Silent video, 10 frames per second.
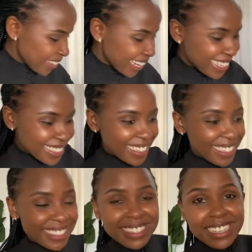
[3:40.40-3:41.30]
guys,
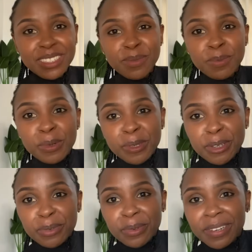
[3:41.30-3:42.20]
is this
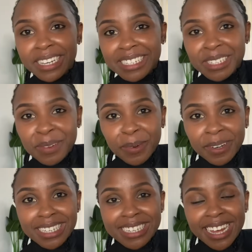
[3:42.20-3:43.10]
beautiful
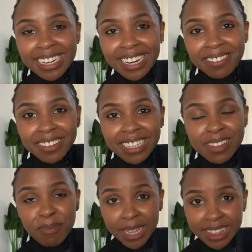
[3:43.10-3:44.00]
teapot. I love
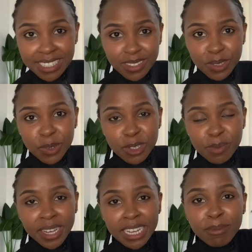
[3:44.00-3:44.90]
it, but this is
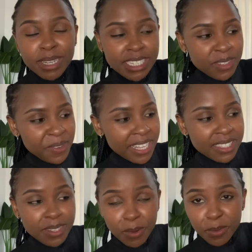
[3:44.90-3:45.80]
not mine. But as you
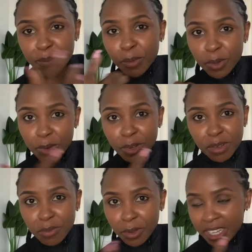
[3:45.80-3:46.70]
can see, we were both
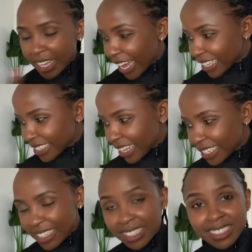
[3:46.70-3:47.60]
going for the
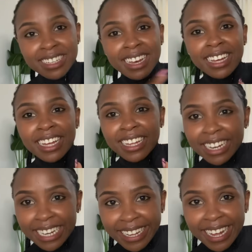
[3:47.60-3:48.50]
aesthetics,
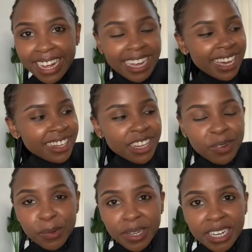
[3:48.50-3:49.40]
clear and the
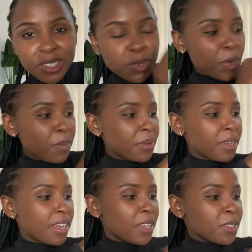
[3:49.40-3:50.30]
wooden top.
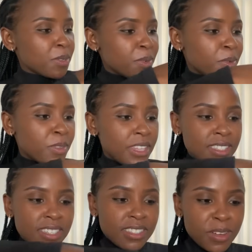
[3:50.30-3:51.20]
So
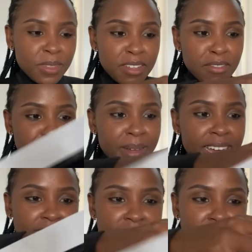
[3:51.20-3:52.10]
this is how they've
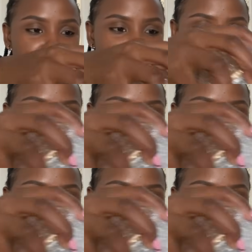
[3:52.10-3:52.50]
packed it, the